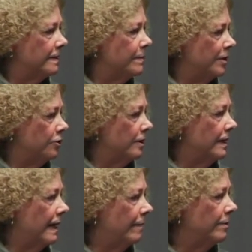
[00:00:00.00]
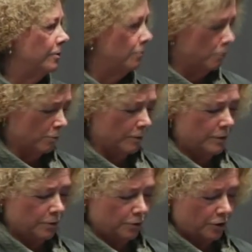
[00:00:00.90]
especially Kaplan and
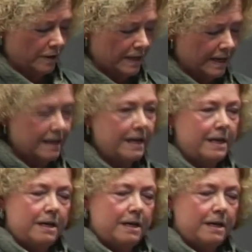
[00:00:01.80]
Gruhl's notion that